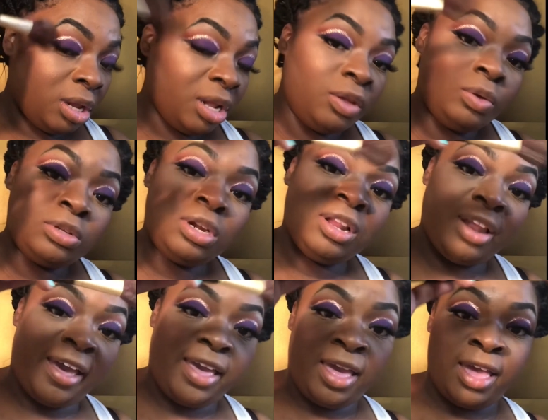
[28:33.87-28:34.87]
Using a
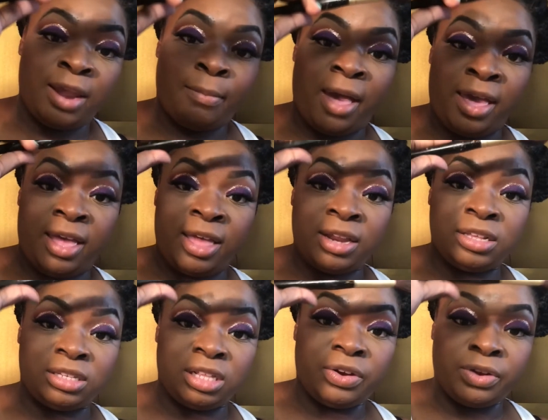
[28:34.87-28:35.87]
light hand, and my hand
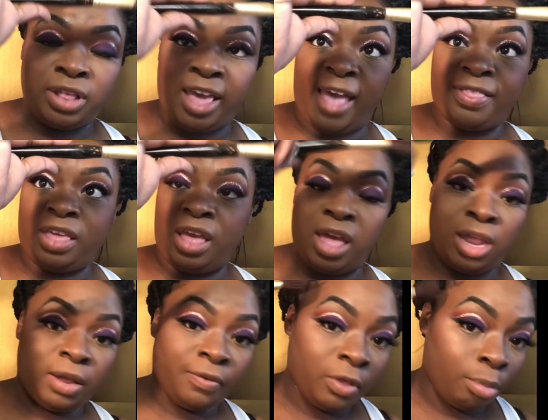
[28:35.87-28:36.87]
is literally at the end
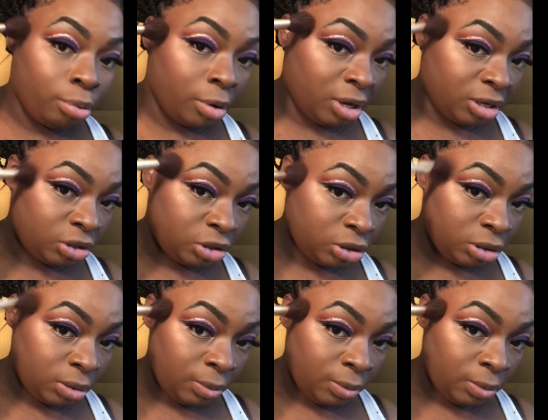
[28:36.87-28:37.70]
of the brush,